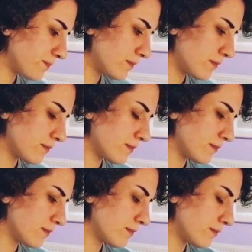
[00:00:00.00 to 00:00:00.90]

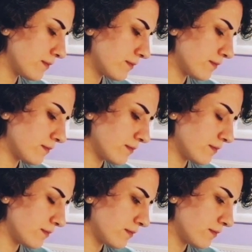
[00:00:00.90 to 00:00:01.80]

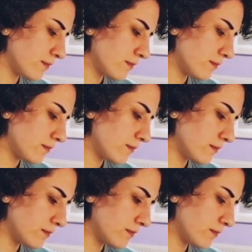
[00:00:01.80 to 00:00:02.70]

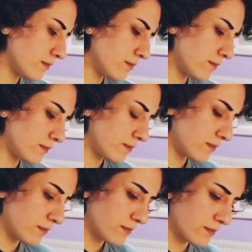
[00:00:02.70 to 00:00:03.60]

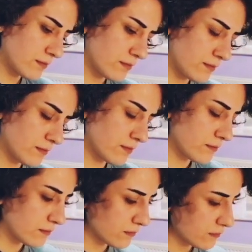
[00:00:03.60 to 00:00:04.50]

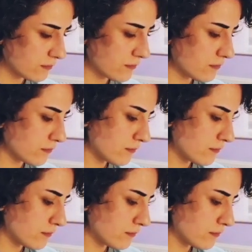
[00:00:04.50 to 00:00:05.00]
(silence)